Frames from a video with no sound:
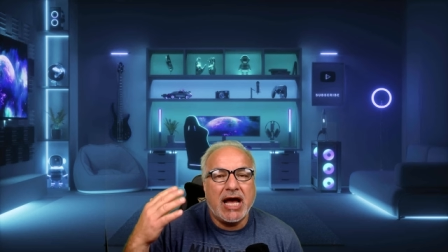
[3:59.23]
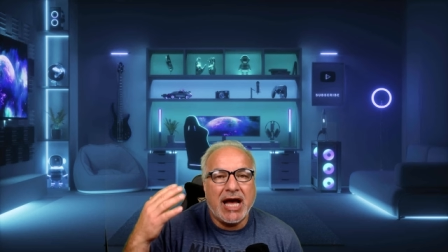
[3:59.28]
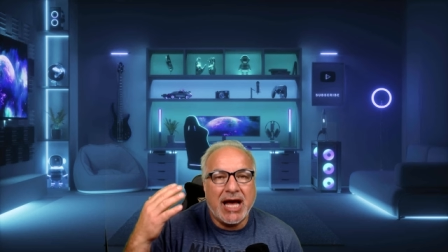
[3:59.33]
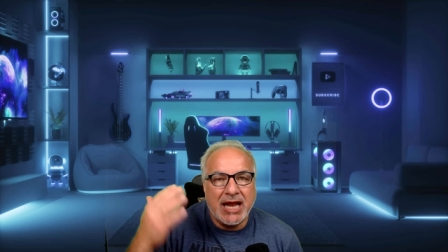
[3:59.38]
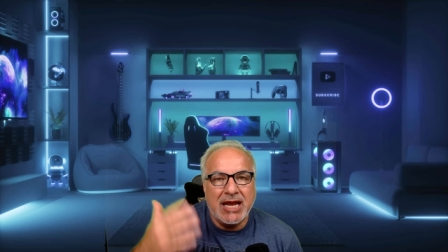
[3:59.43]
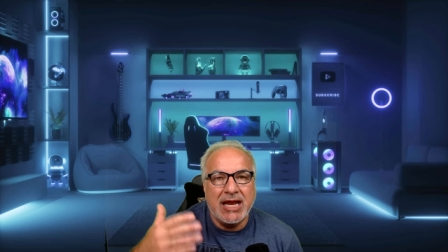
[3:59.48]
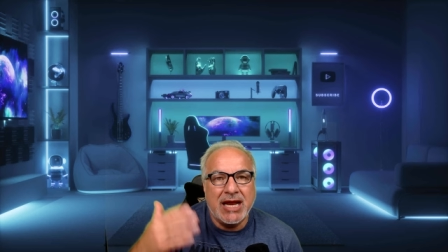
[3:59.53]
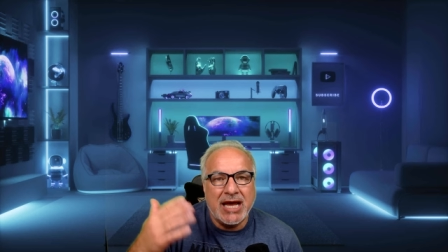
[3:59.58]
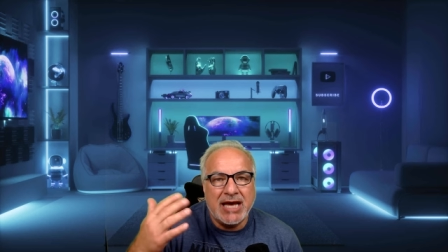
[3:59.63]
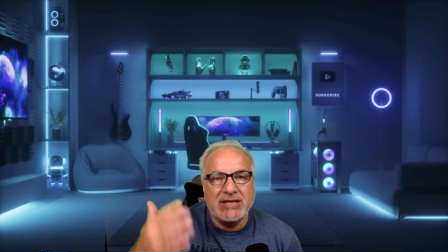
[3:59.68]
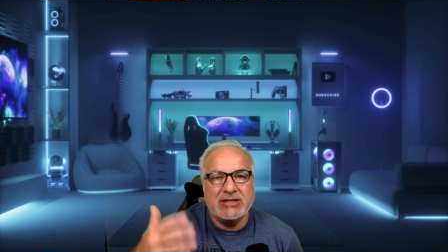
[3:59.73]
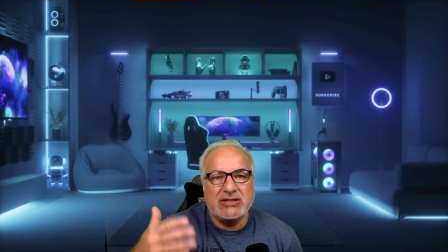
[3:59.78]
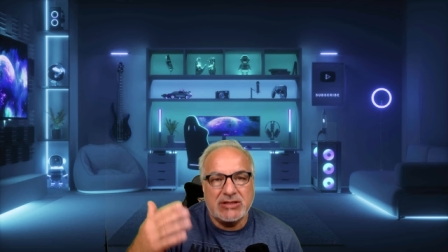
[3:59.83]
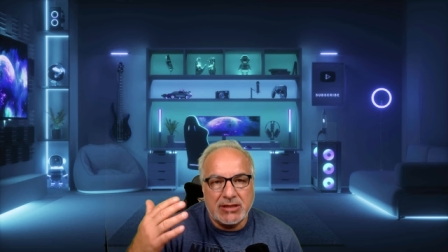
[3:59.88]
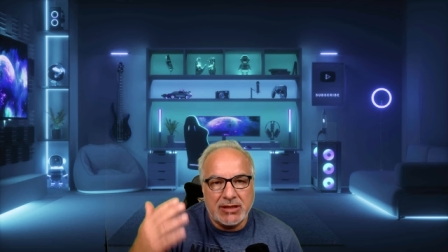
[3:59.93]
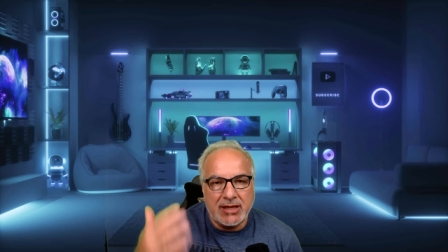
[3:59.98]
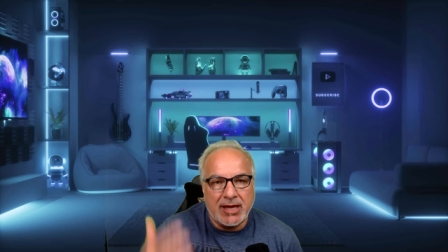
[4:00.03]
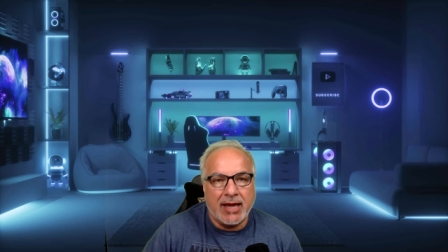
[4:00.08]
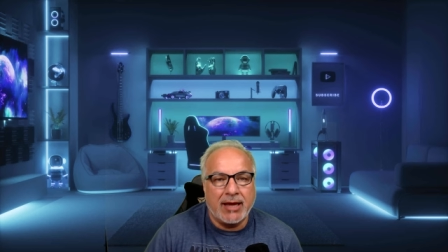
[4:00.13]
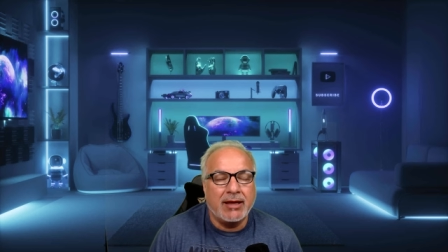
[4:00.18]
a nice
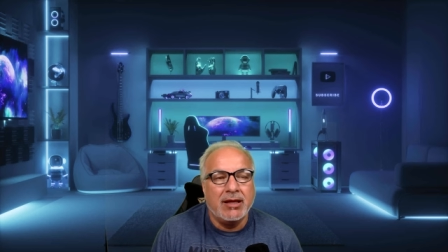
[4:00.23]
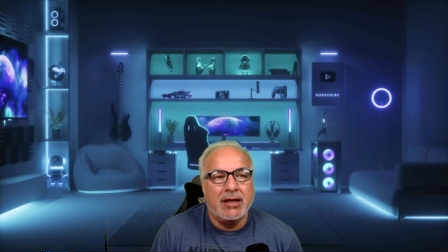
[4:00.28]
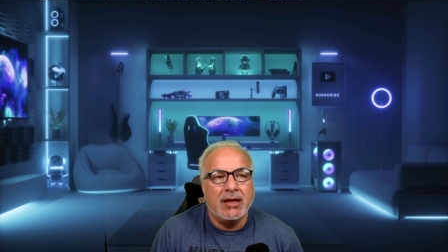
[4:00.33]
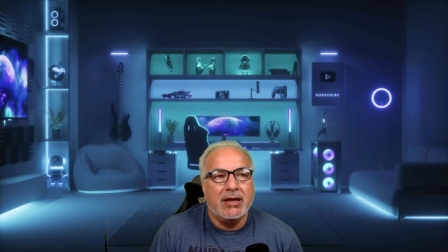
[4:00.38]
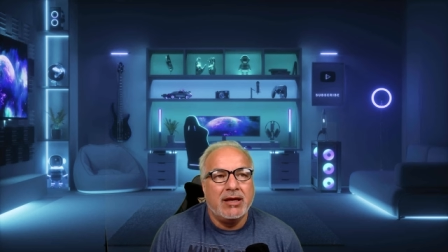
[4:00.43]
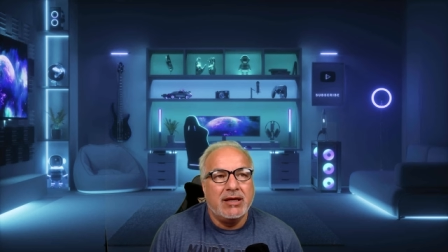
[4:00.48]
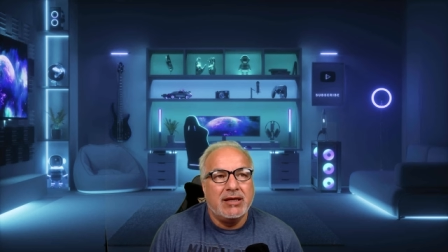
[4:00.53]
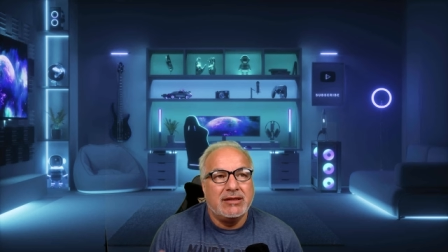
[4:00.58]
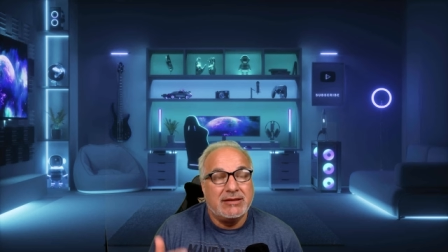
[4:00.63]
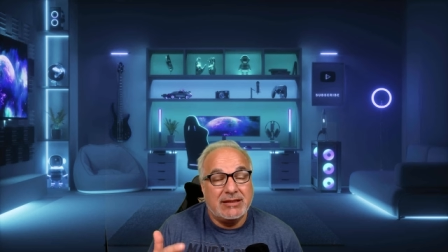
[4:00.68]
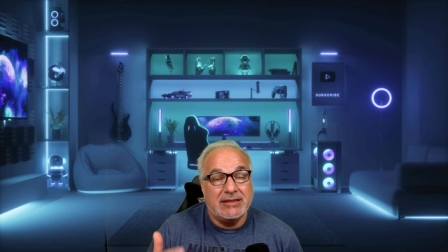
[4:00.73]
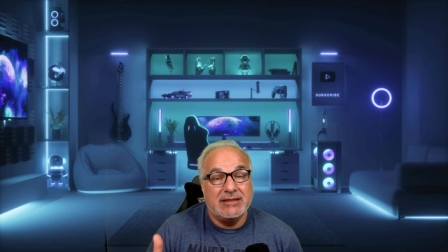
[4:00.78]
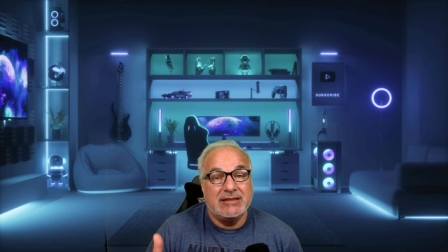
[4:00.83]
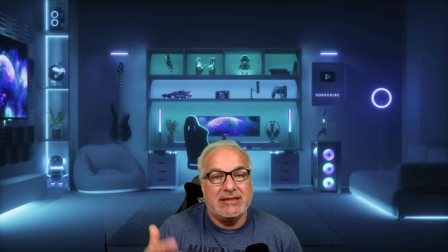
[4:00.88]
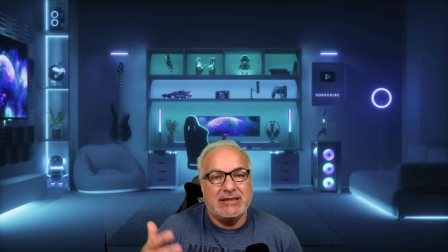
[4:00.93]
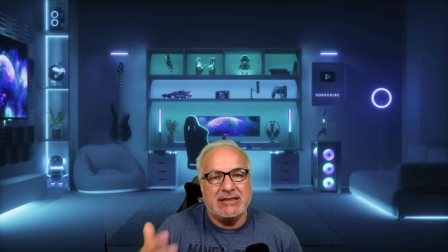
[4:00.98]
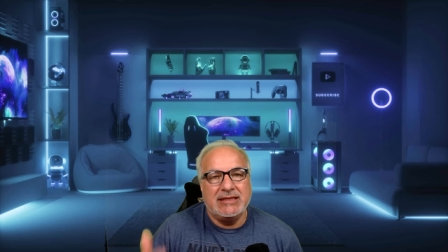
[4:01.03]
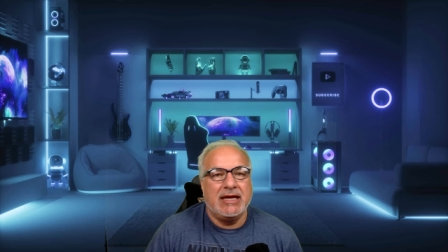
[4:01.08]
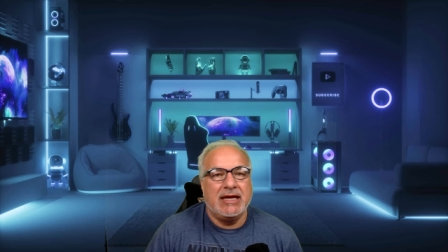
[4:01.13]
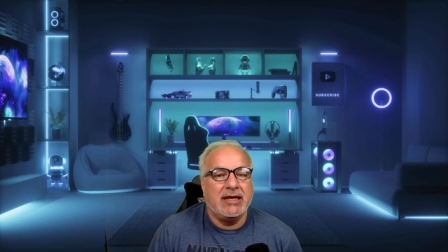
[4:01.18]
thing to
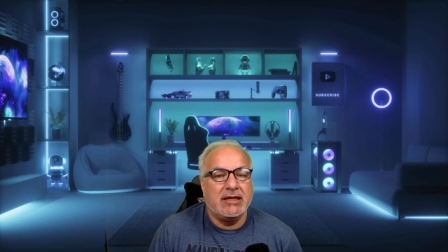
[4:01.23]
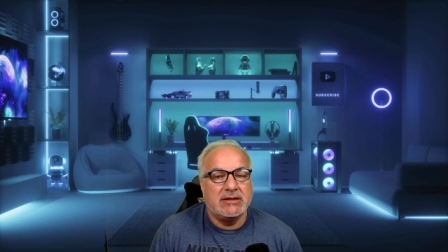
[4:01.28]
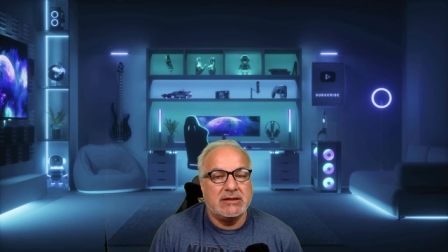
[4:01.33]
see.